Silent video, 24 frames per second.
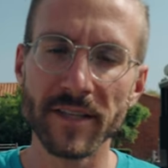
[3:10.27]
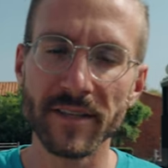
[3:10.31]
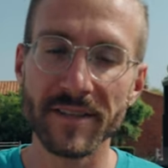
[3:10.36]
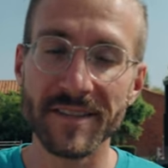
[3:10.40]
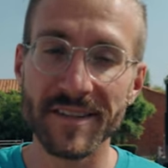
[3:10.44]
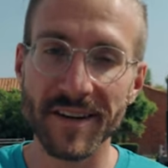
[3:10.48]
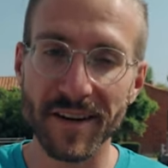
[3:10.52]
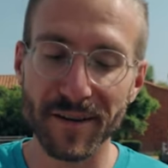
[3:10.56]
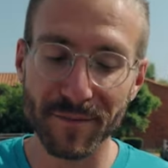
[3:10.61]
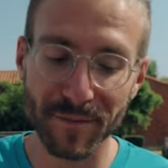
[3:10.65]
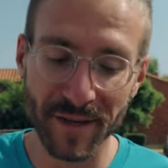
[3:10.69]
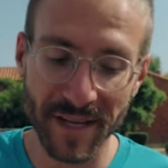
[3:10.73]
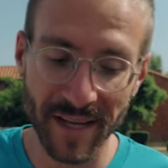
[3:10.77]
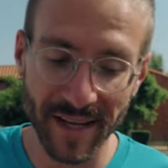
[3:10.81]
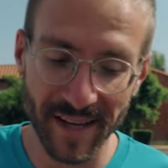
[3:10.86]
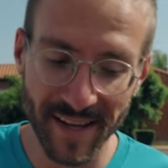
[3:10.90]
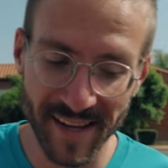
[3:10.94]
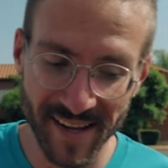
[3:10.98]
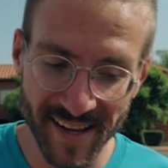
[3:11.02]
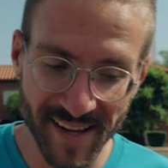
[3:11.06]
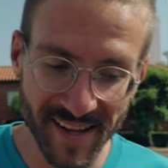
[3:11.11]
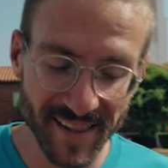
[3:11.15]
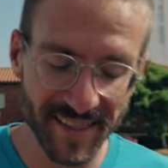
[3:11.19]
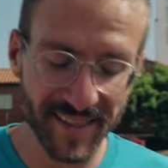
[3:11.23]
into J M
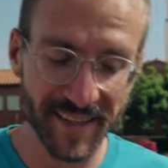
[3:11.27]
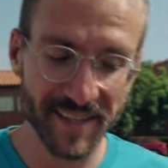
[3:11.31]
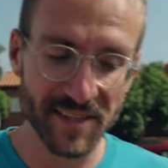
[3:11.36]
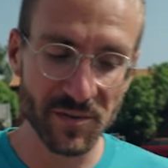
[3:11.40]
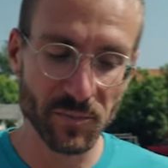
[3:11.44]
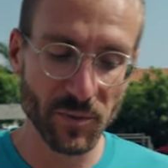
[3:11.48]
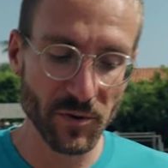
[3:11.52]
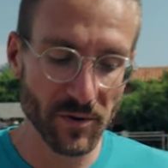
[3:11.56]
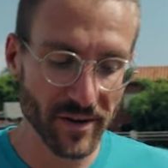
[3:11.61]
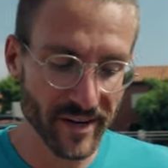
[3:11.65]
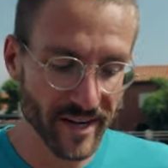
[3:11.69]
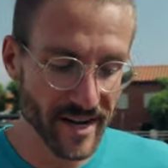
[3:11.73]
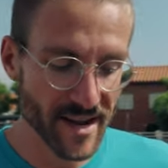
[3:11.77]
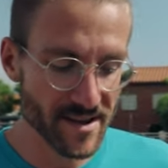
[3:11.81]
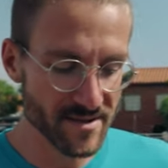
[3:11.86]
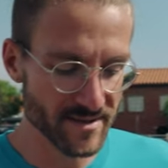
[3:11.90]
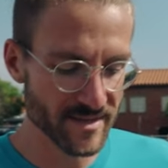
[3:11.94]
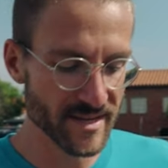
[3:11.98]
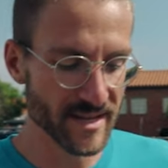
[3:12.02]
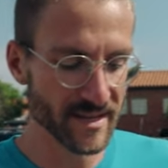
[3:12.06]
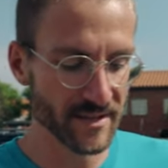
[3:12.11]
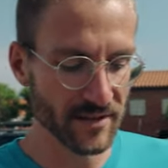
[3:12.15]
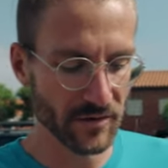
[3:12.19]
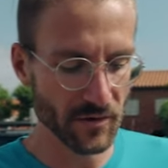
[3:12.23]
K, let's point
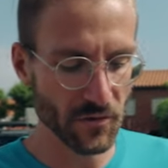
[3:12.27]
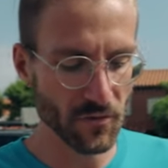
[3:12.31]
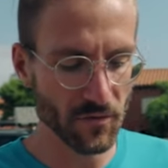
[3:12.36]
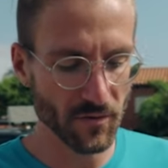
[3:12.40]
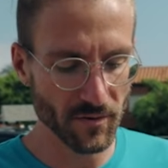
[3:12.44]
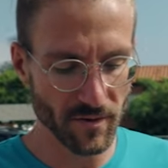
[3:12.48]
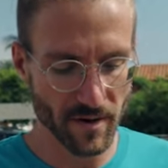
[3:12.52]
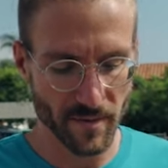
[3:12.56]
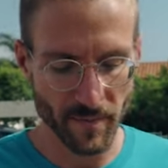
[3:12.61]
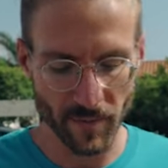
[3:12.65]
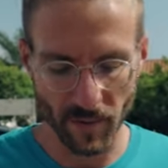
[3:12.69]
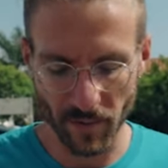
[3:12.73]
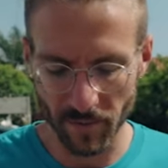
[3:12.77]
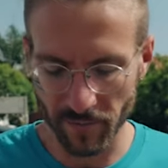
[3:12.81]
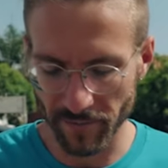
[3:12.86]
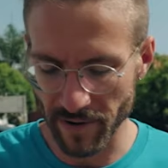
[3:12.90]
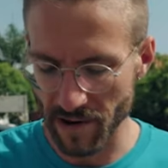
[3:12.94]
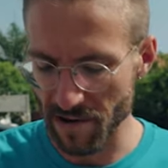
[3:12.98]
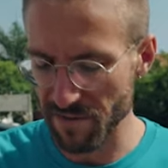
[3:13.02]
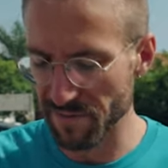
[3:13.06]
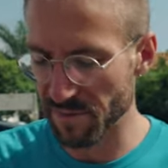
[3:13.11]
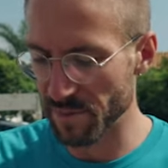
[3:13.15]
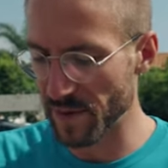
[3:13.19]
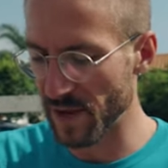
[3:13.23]
out this horrible
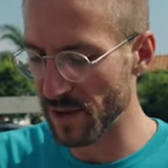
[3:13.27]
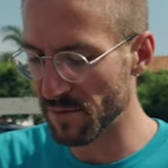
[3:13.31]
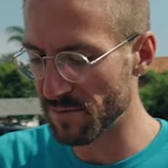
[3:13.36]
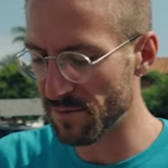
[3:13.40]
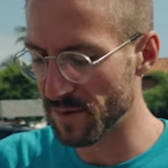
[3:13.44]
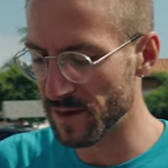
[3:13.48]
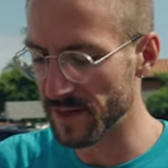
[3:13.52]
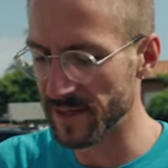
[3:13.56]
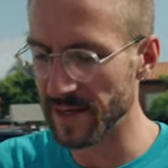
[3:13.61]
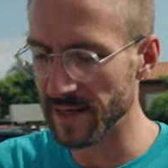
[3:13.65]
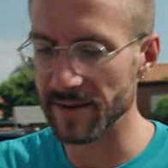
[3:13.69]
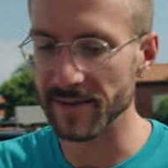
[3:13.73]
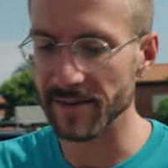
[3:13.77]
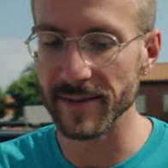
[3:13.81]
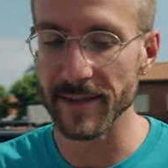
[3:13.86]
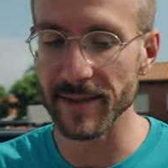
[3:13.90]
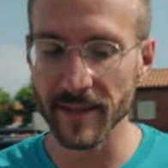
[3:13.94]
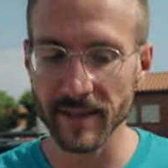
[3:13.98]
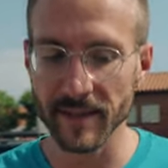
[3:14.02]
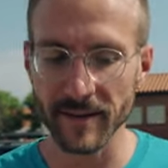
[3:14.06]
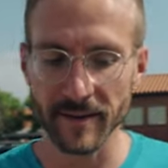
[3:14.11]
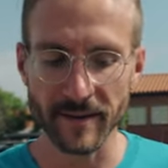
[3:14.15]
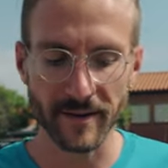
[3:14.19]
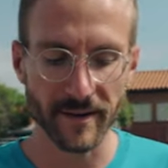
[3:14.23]
rough pavement down
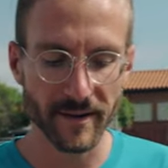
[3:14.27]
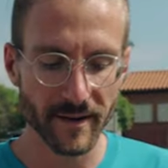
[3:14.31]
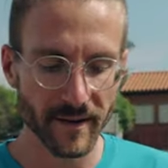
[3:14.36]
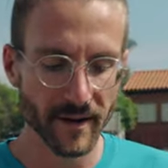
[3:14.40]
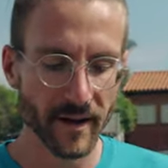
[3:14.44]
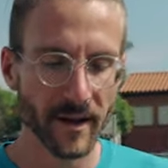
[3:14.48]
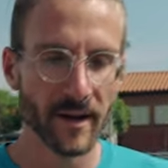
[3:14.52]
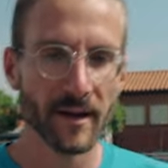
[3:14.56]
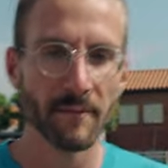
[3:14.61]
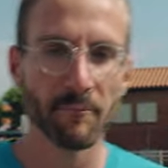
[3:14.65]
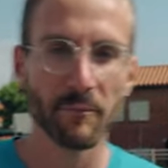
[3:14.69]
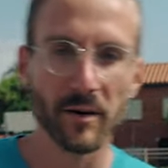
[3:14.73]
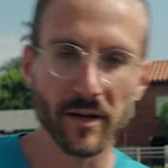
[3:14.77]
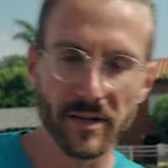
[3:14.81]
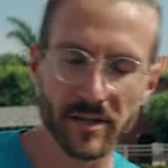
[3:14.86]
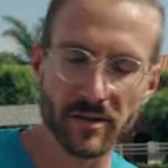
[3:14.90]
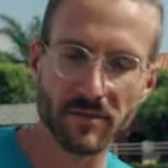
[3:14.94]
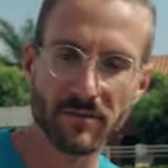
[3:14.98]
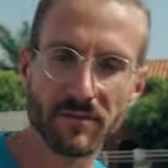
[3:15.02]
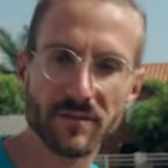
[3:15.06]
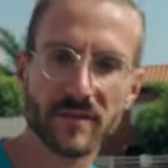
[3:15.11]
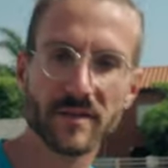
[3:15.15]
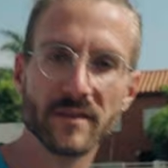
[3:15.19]
here. Bunch of